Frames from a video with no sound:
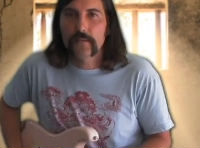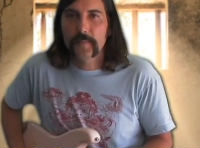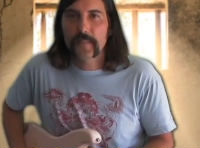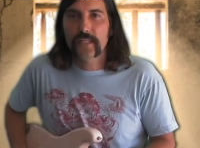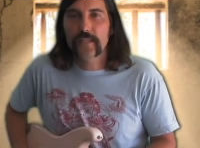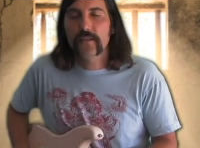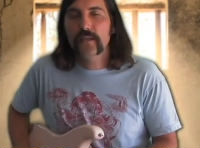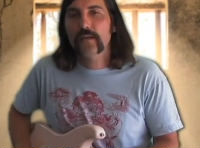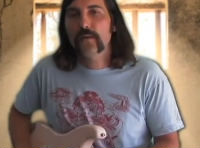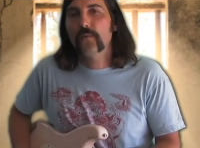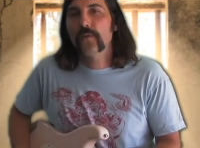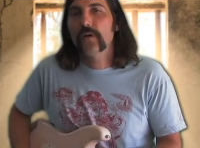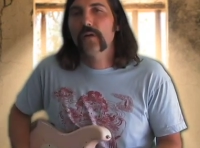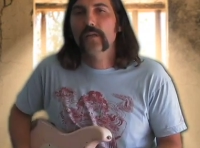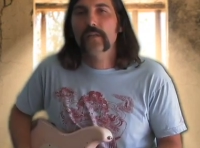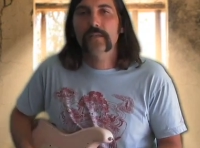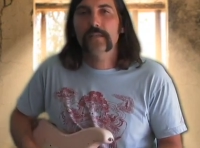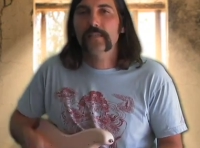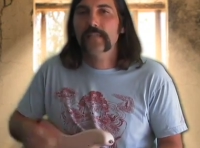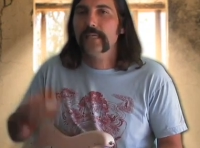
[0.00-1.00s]
I mean, you can
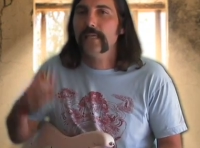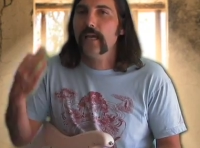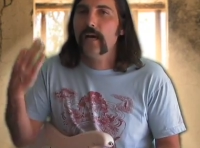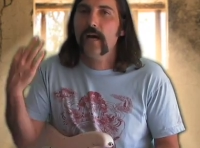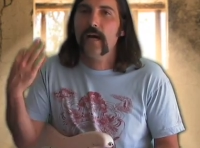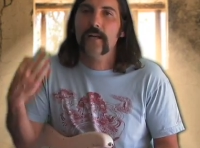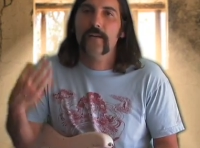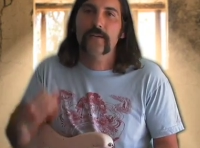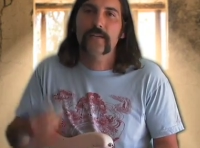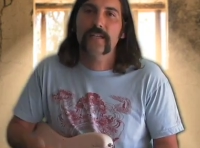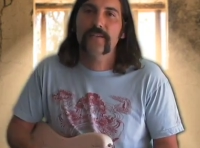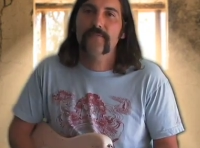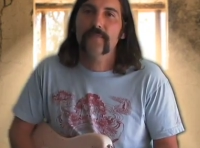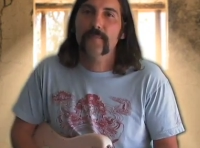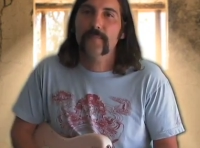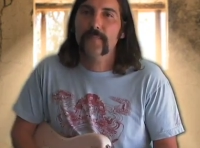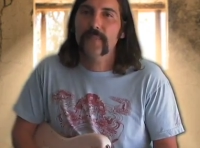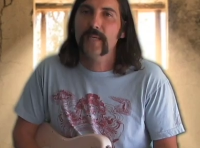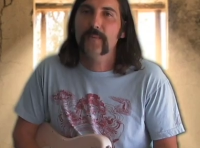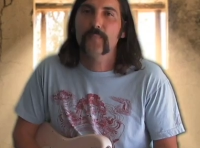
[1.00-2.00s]
see 100
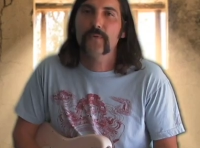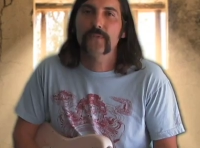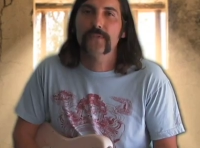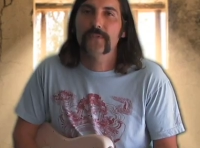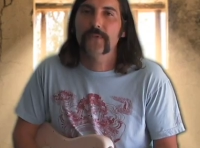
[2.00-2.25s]
different people